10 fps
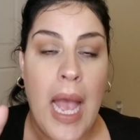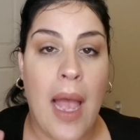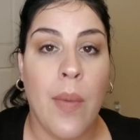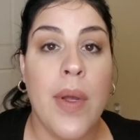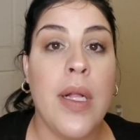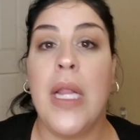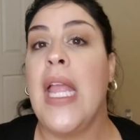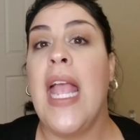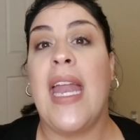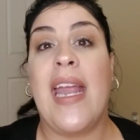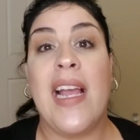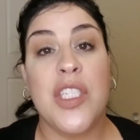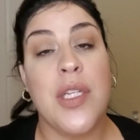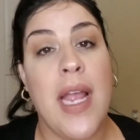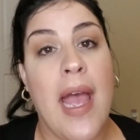I will. And I
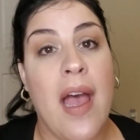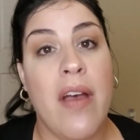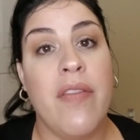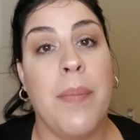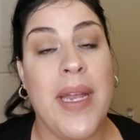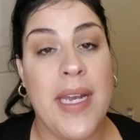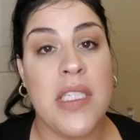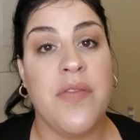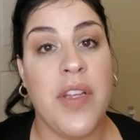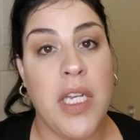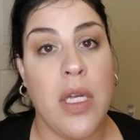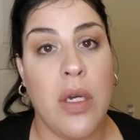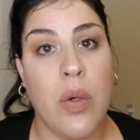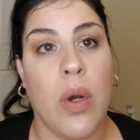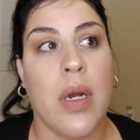actually have my next
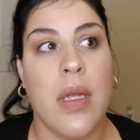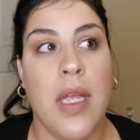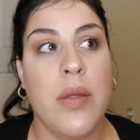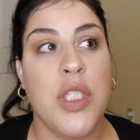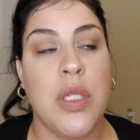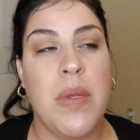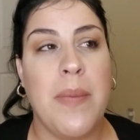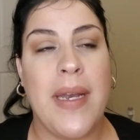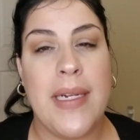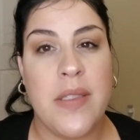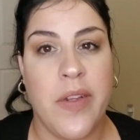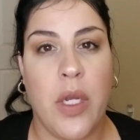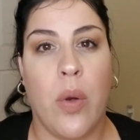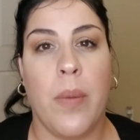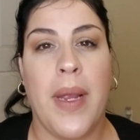video, or it should be my next
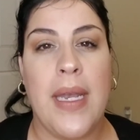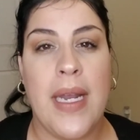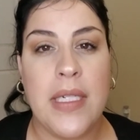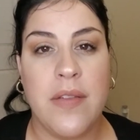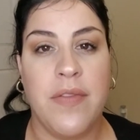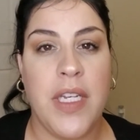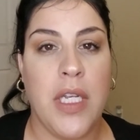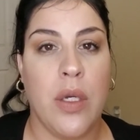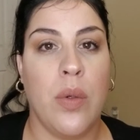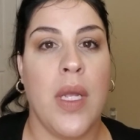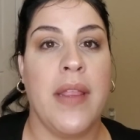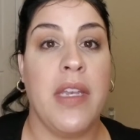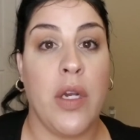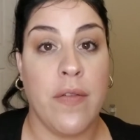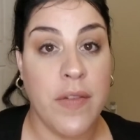video, or my next video in the
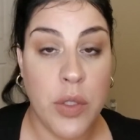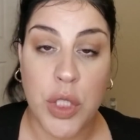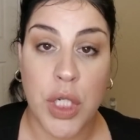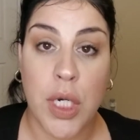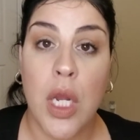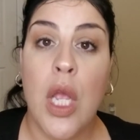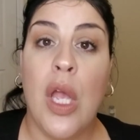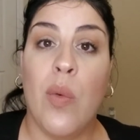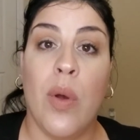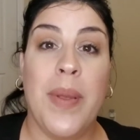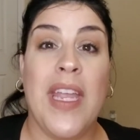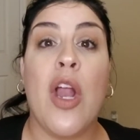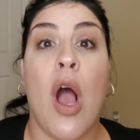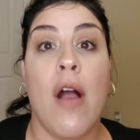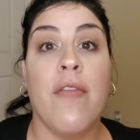near future will be an
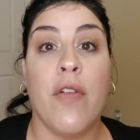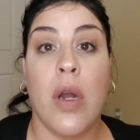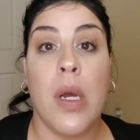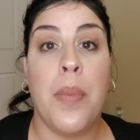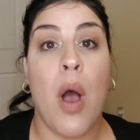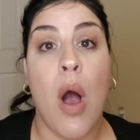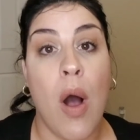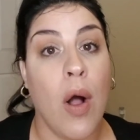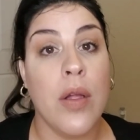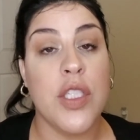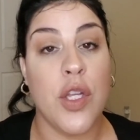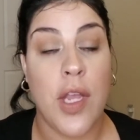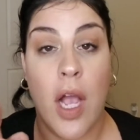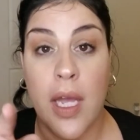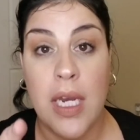offer up haul. So
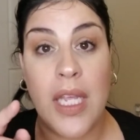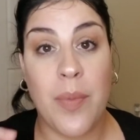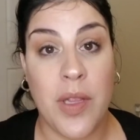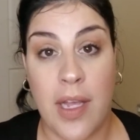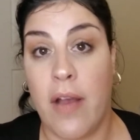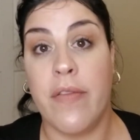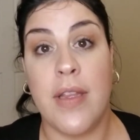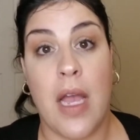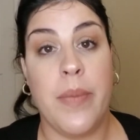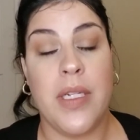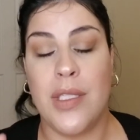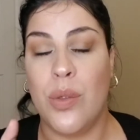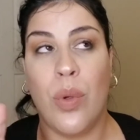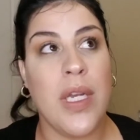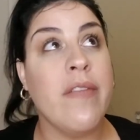y'all got to keep a lookout for that because you
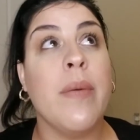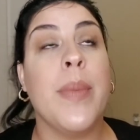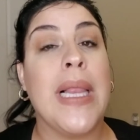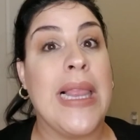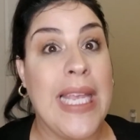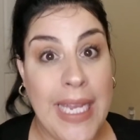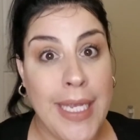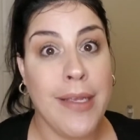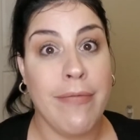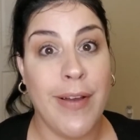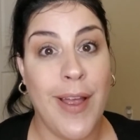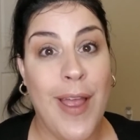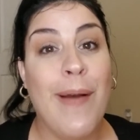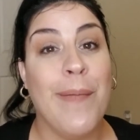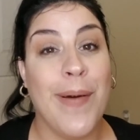won't even believe
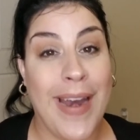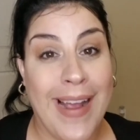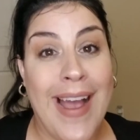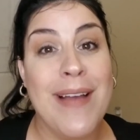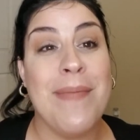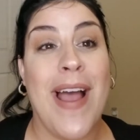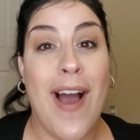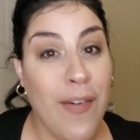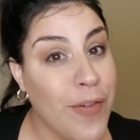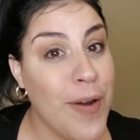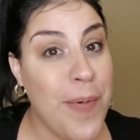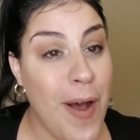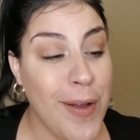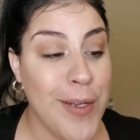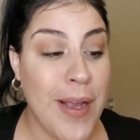what I got in my offer up
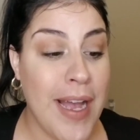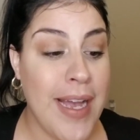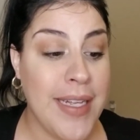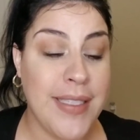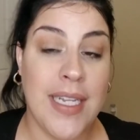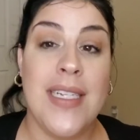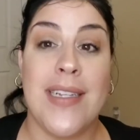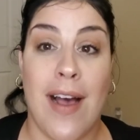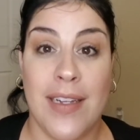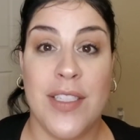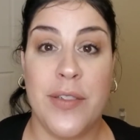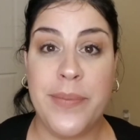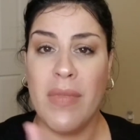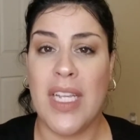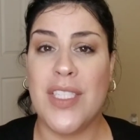haul, you guys. It's
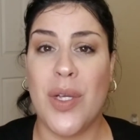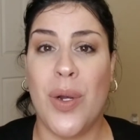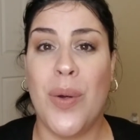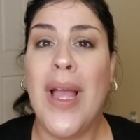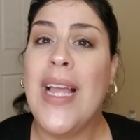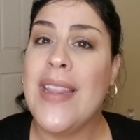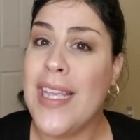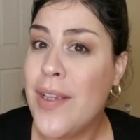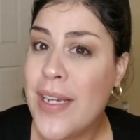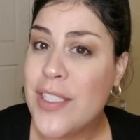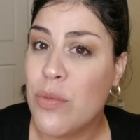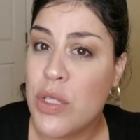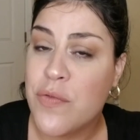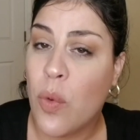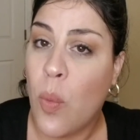awesome. So thank you guys so
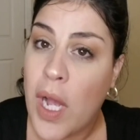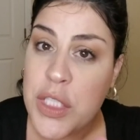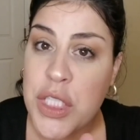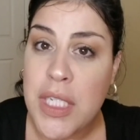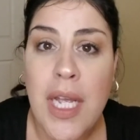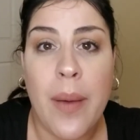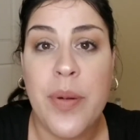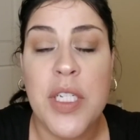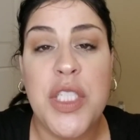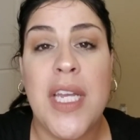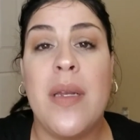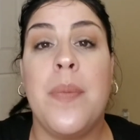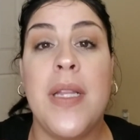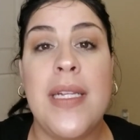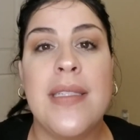much for watching. I appreciate it.
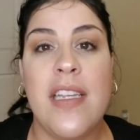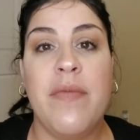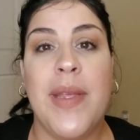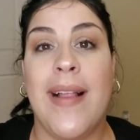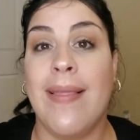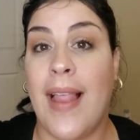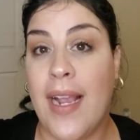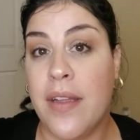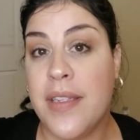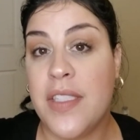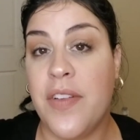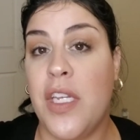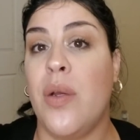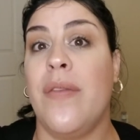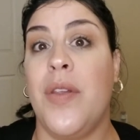Please leave me a like on this
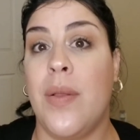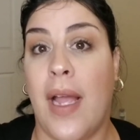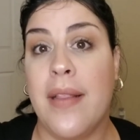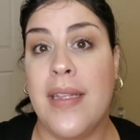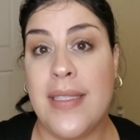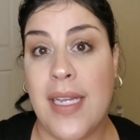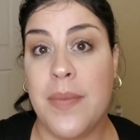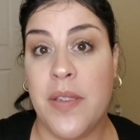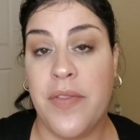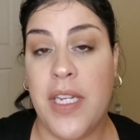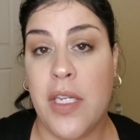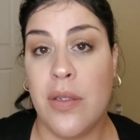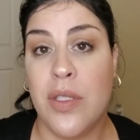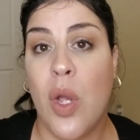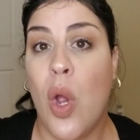video if you like these types of
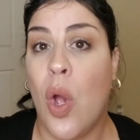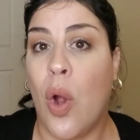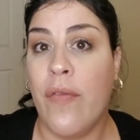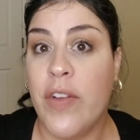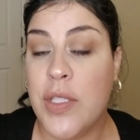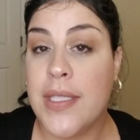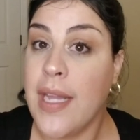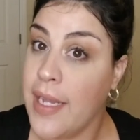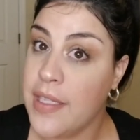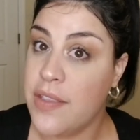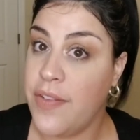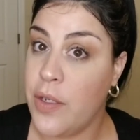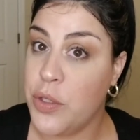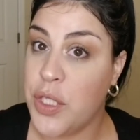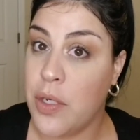videos or if you just like this
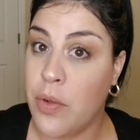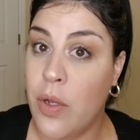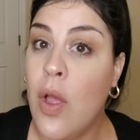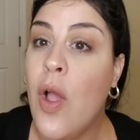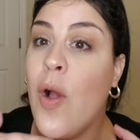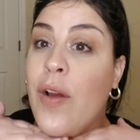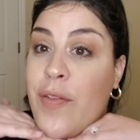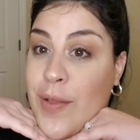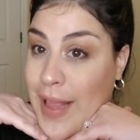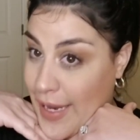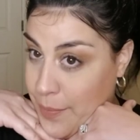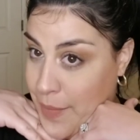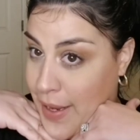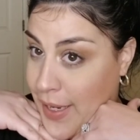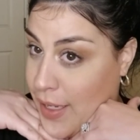video in general or if you like
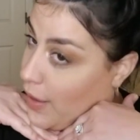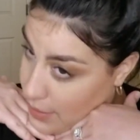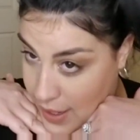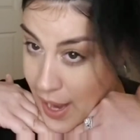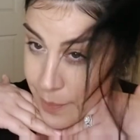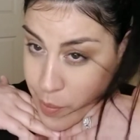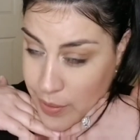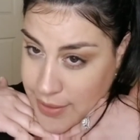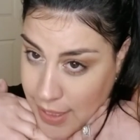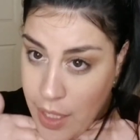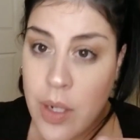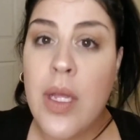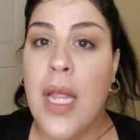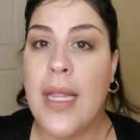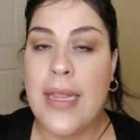my high ponytail.
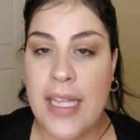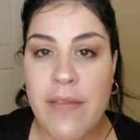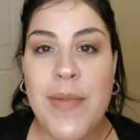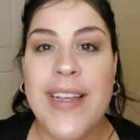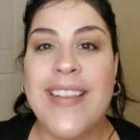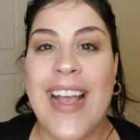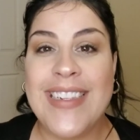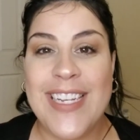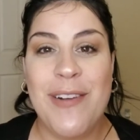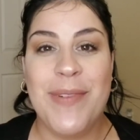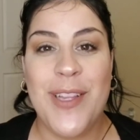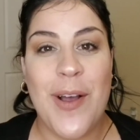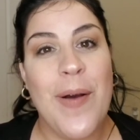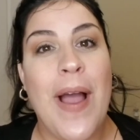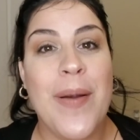Leave me a like down
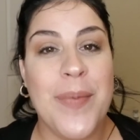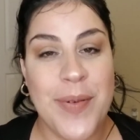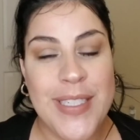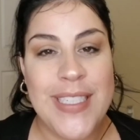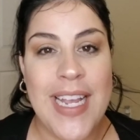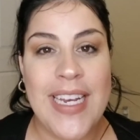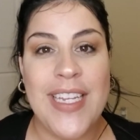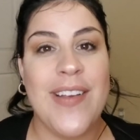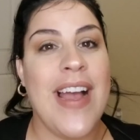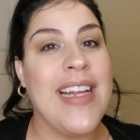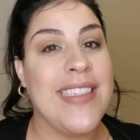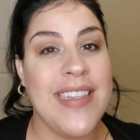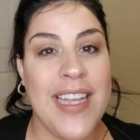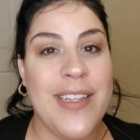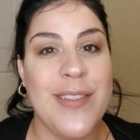below. I'd appreciate it, you guys. And
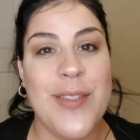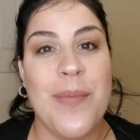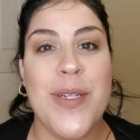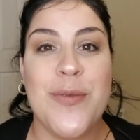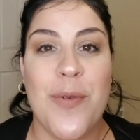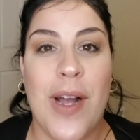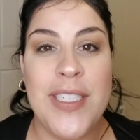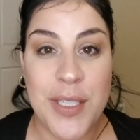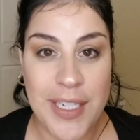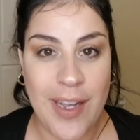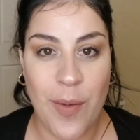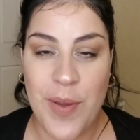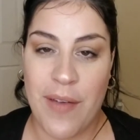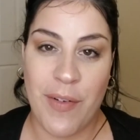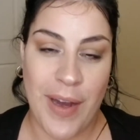thank you so much for watching. I hope
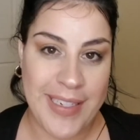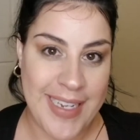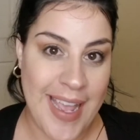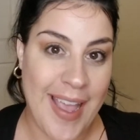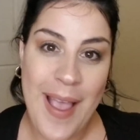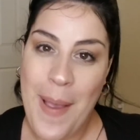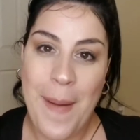you have a great day.